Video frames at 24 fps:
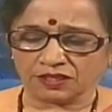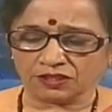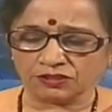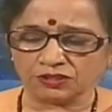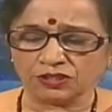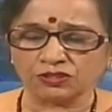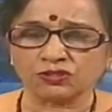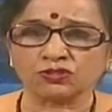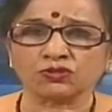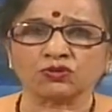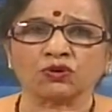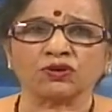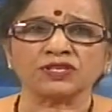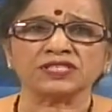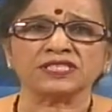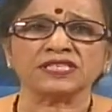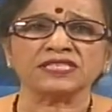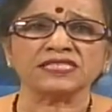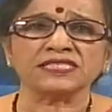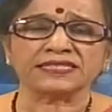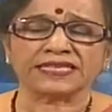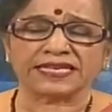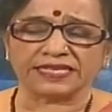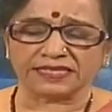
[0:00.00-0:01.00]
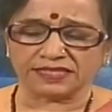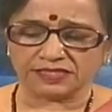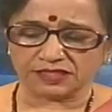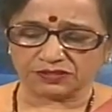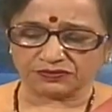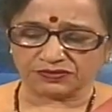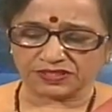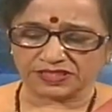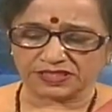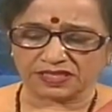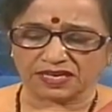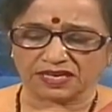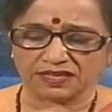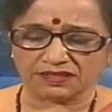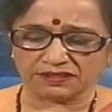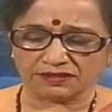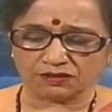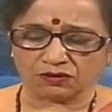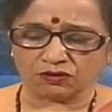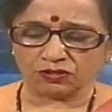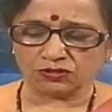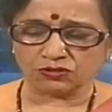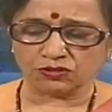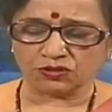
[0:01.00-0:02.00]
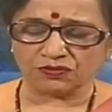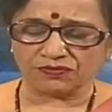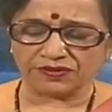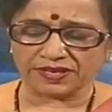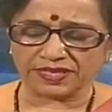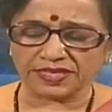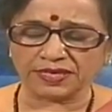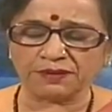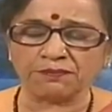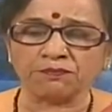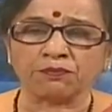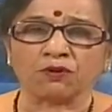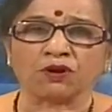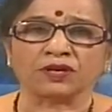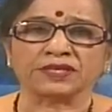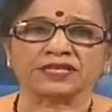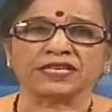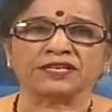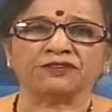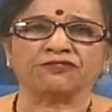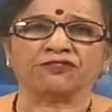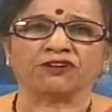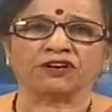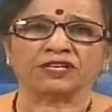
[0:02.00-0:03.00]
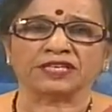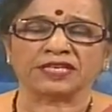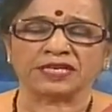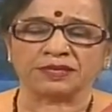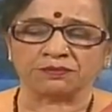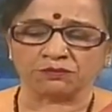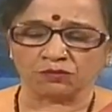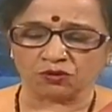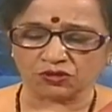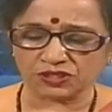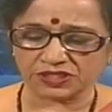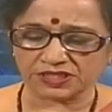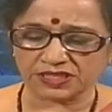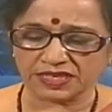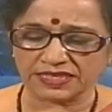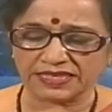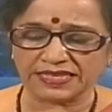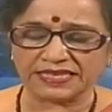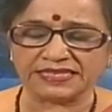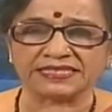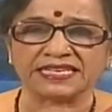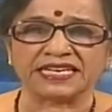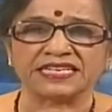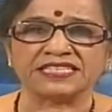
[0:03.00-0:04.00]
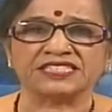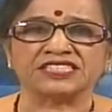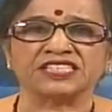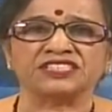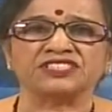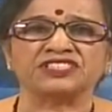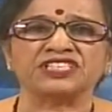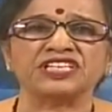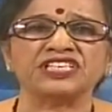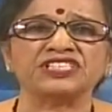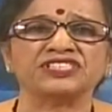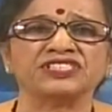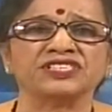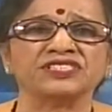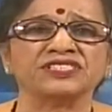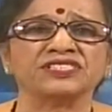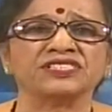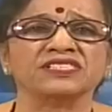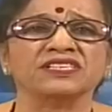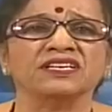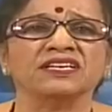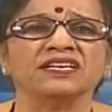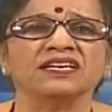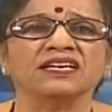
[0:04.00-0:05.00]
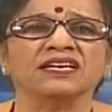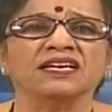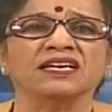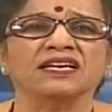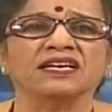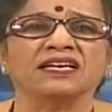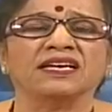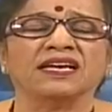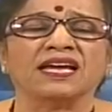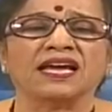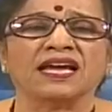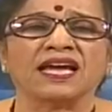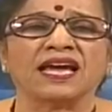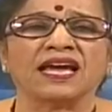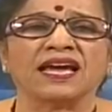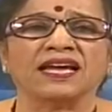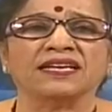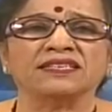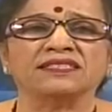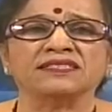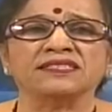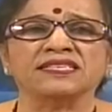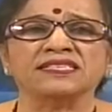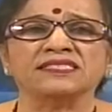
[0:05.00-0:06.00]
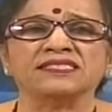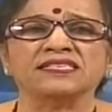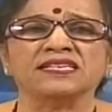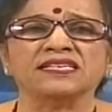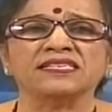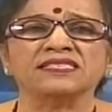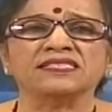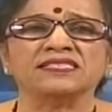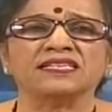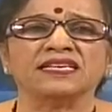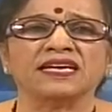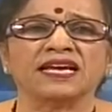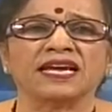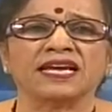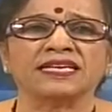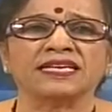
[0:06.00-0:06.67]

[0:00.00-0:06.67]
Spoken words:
Now, the social skills which are also very important for emotionally intelligent teachers, and this is